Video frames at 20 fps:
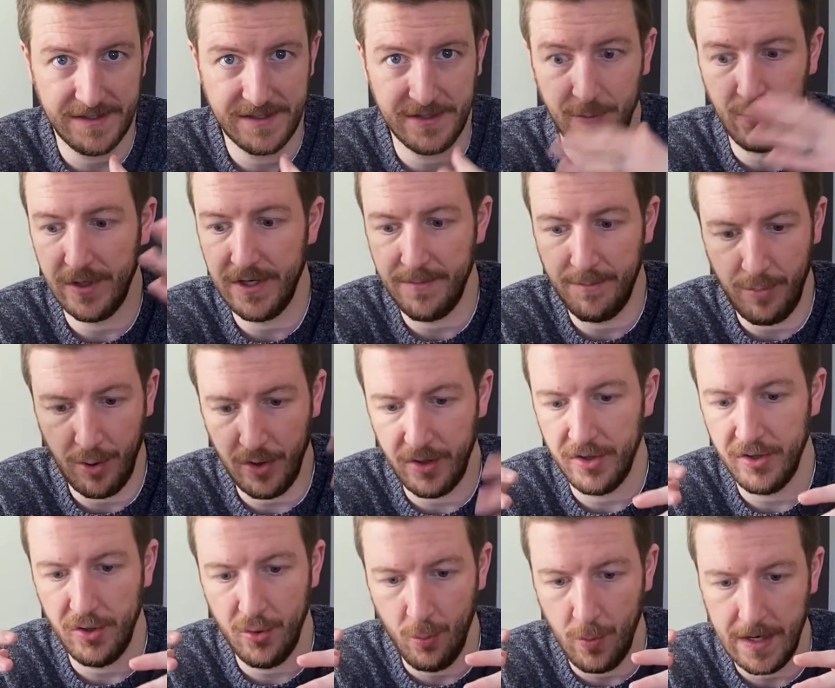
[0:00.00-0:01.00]
So when you put a
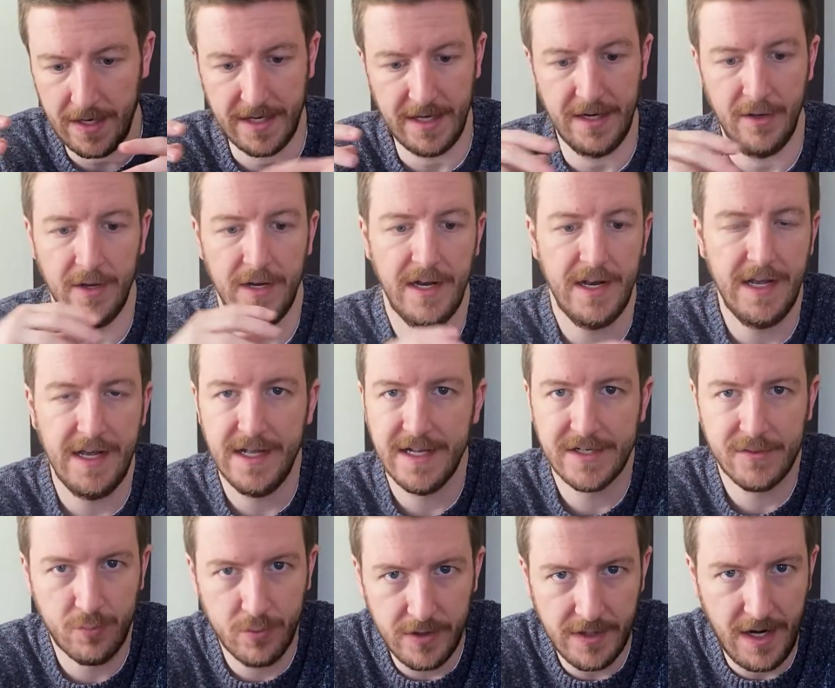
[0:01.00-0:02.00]
new wick into it,
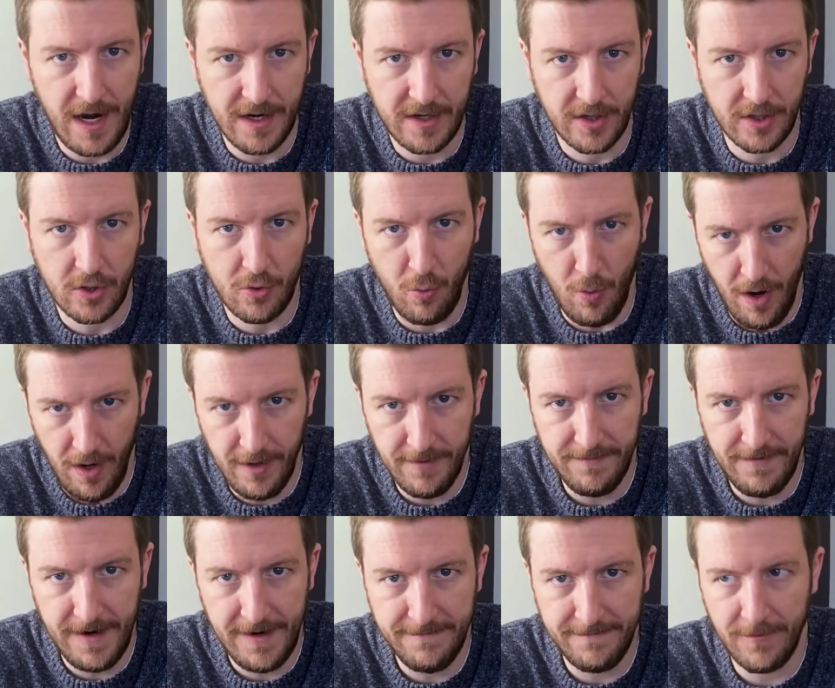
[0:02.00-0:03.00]
it's really not going to
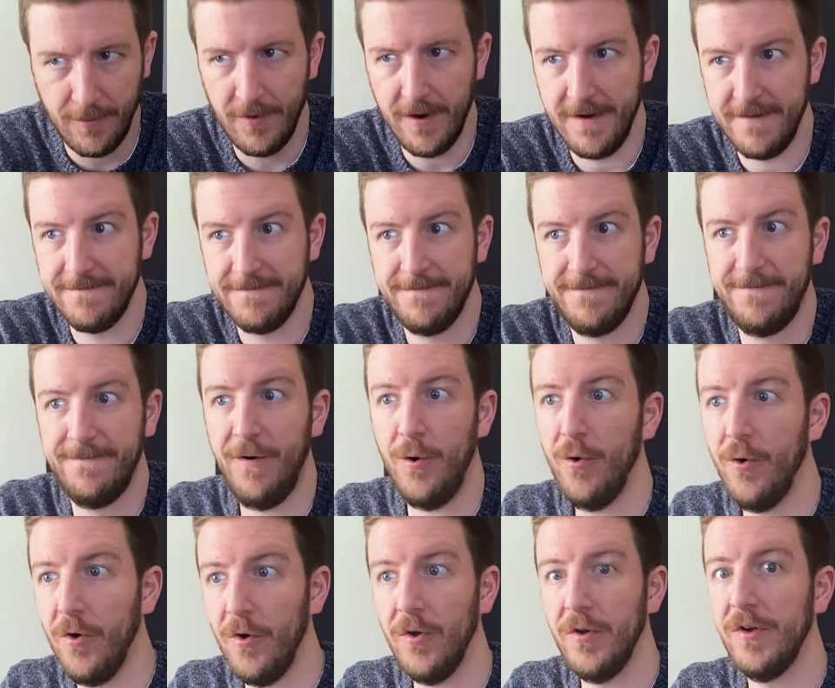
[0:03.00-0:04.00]
qualify for a
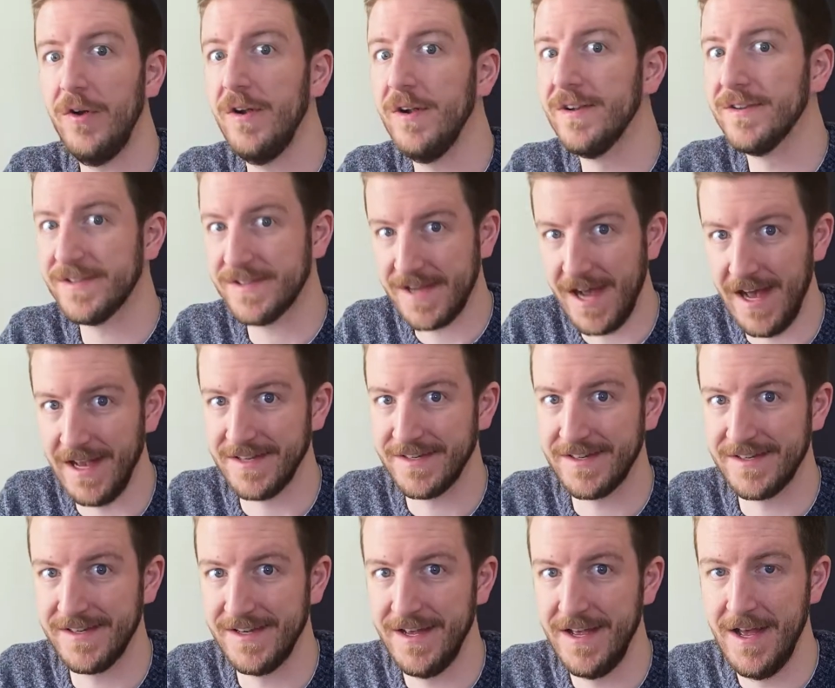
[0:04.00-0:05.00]
full
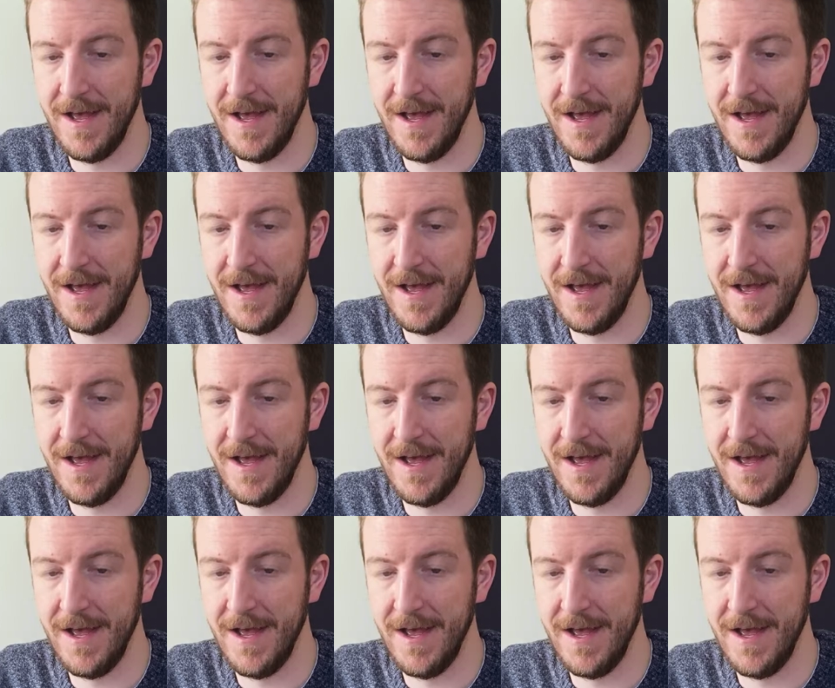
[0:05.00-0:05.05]
test.